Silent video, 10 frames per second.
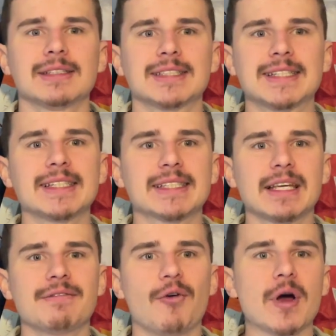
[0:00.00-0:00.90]
Since
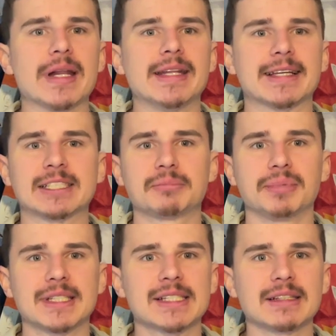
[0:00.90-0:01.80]
he avoided
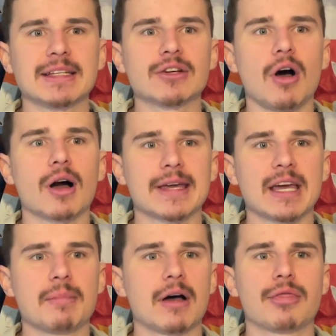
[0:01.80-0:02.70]
explicitly
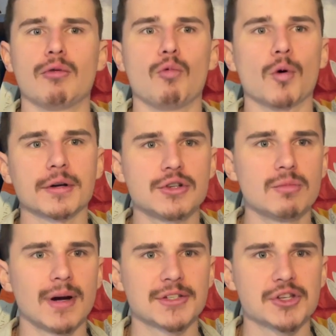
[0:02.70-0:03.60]
talking about the war too
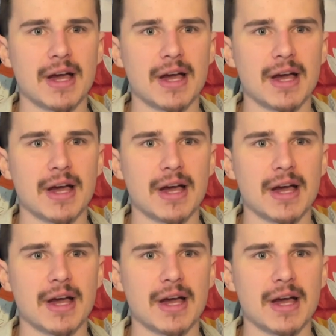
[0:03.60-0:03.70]
much,